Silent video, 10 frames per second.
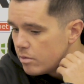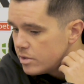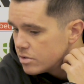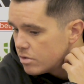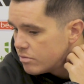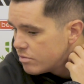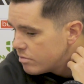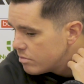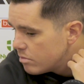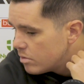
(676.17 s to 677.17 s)
We sort
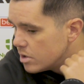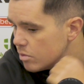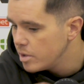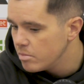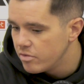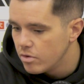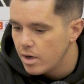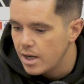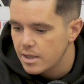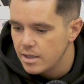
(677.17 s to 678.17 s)
of won the week
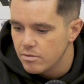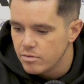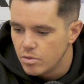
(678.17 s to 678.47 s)
before Aki and